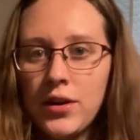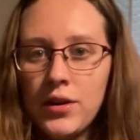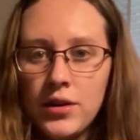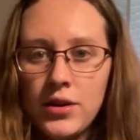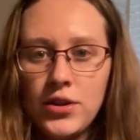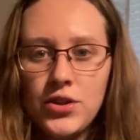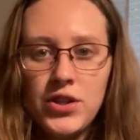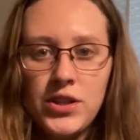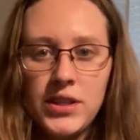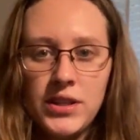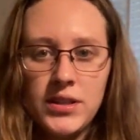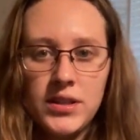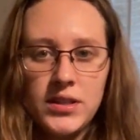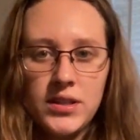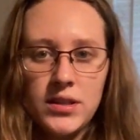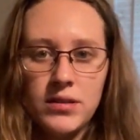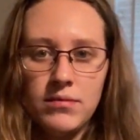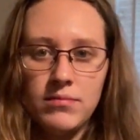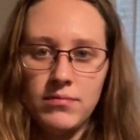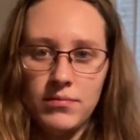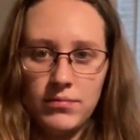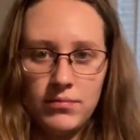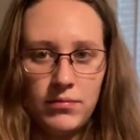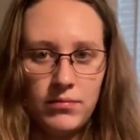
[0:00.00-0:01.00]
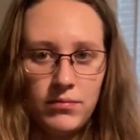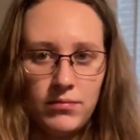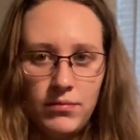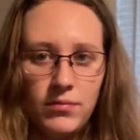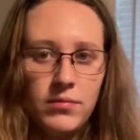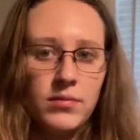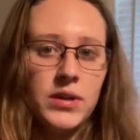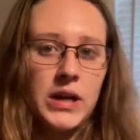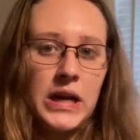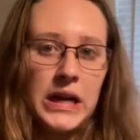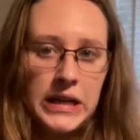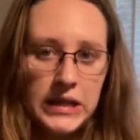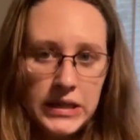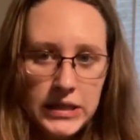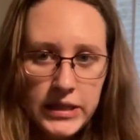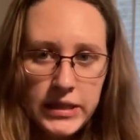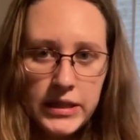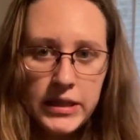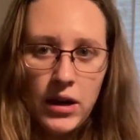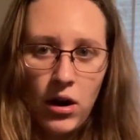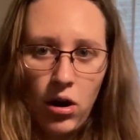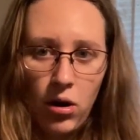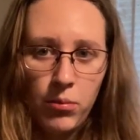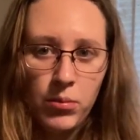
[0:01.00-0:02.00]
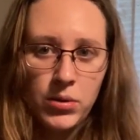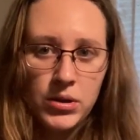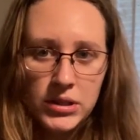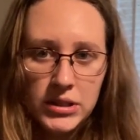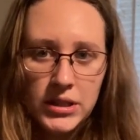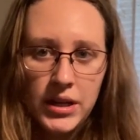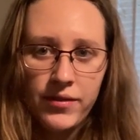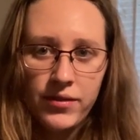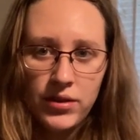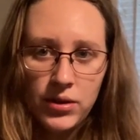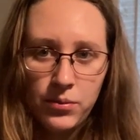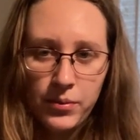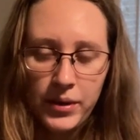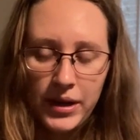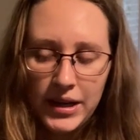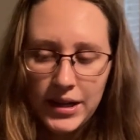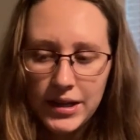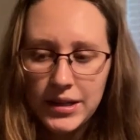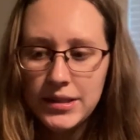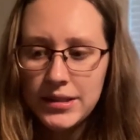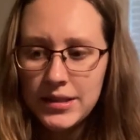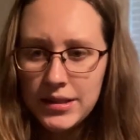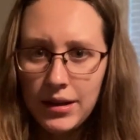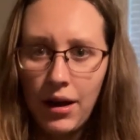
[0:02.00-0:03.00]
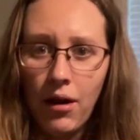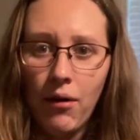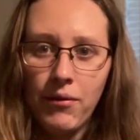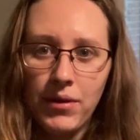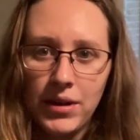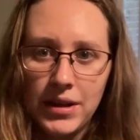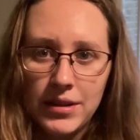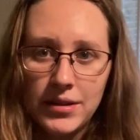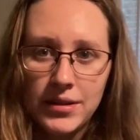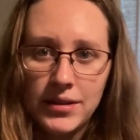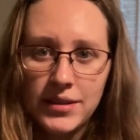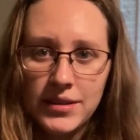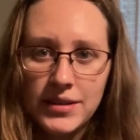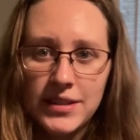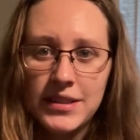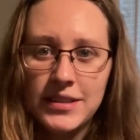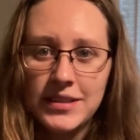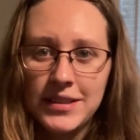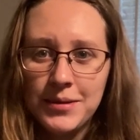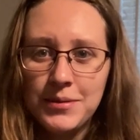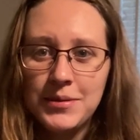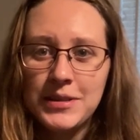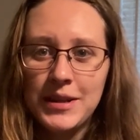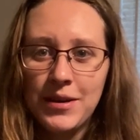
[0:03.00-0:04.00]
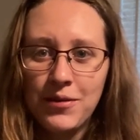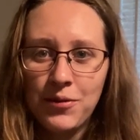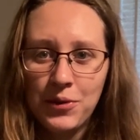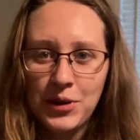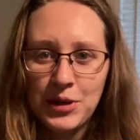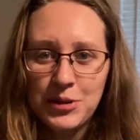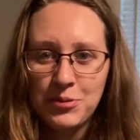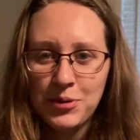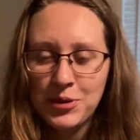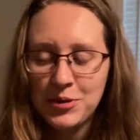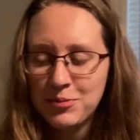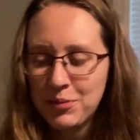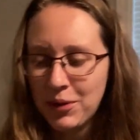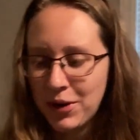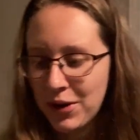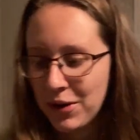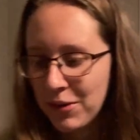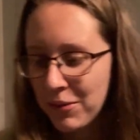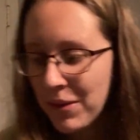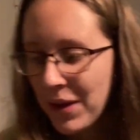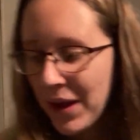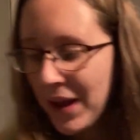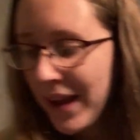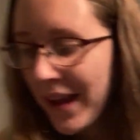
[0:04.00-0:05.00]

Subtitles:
She's almost 7 weeks, basically, since I'm 7 weeks postpartum.